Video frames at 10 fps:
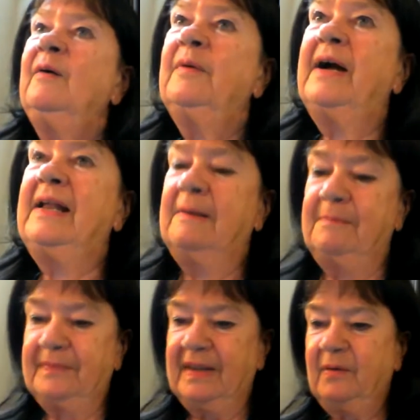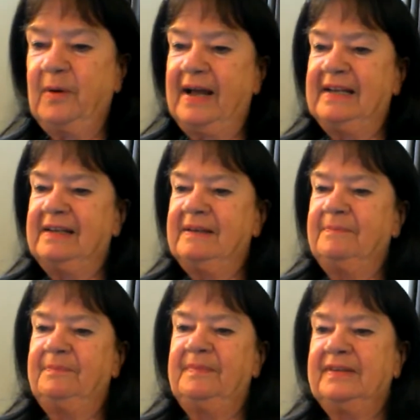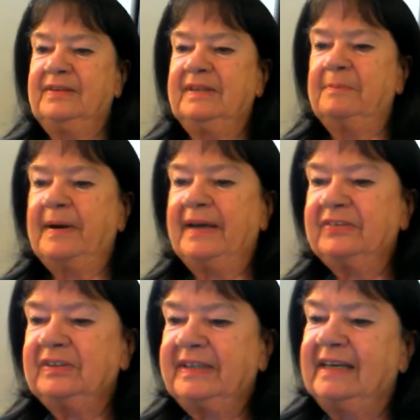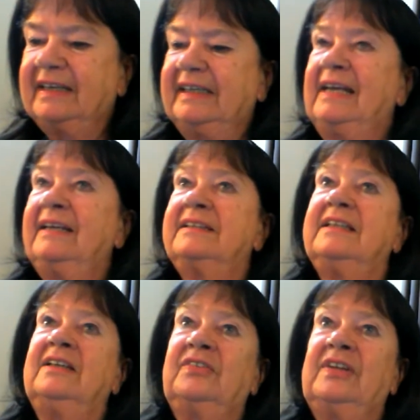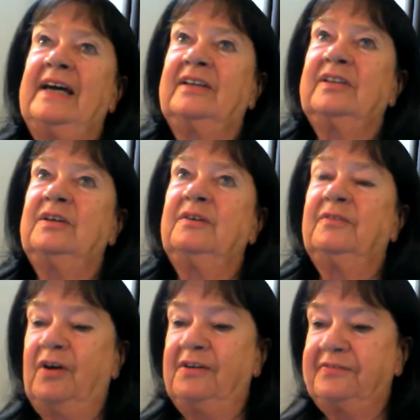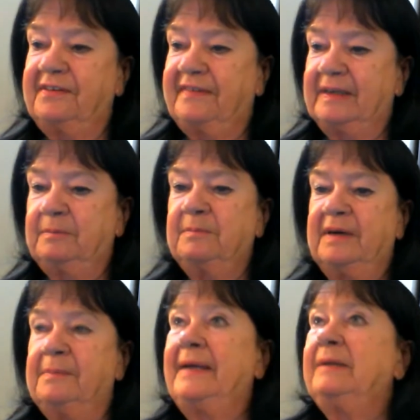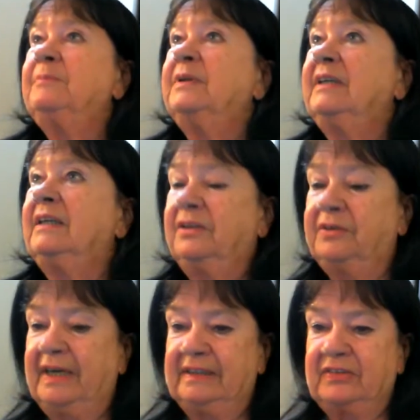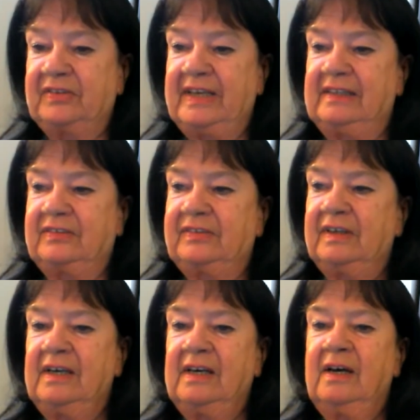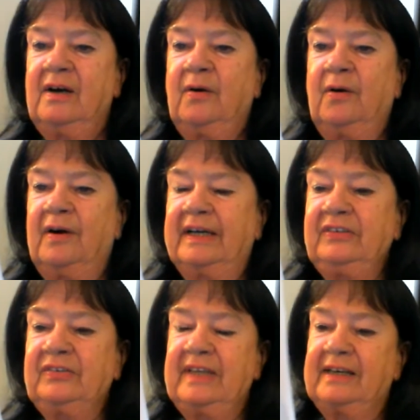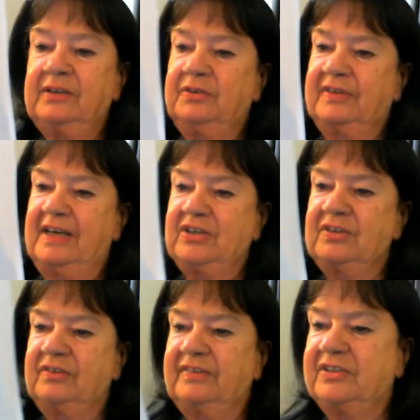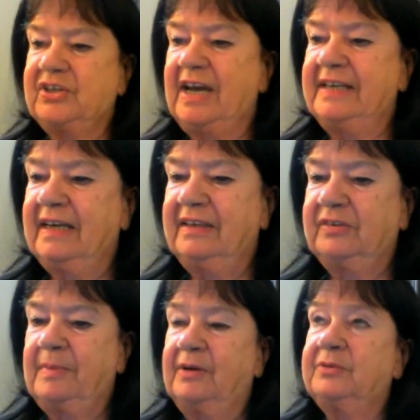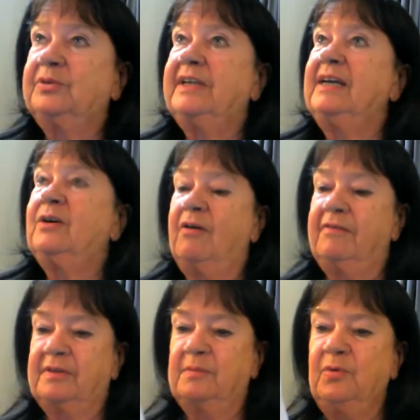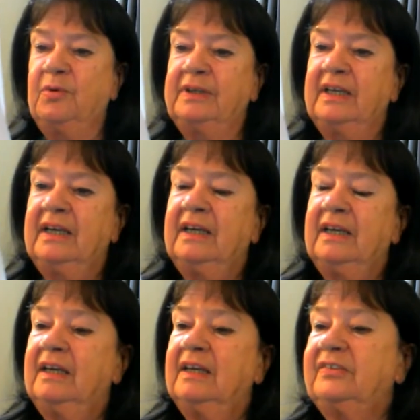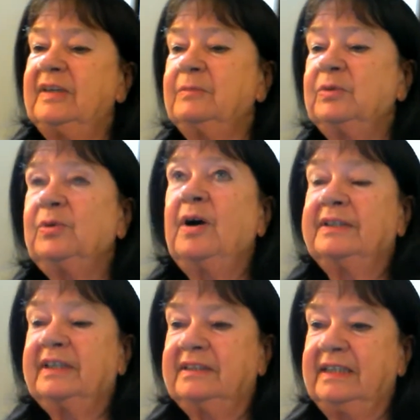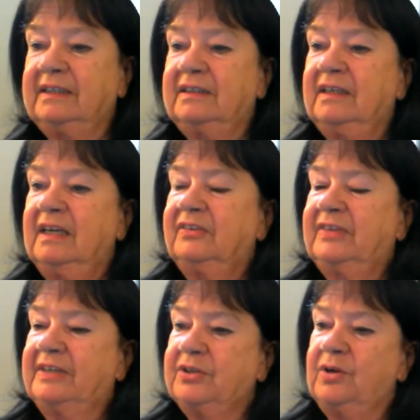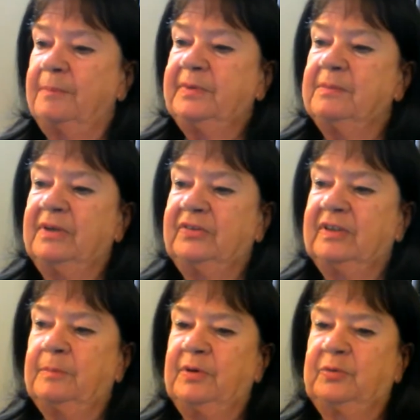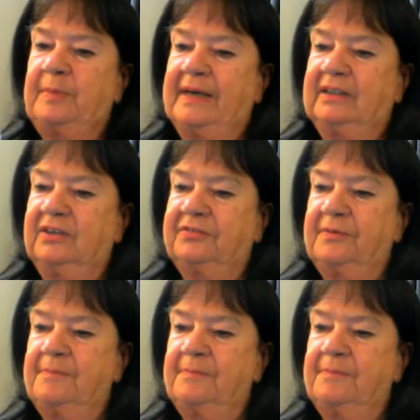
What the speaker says: Well, while the present day realities like the Wolf Amendment in the United States or recent accusations that China is about to take over the moon seem to contradict such an optimistic perspective,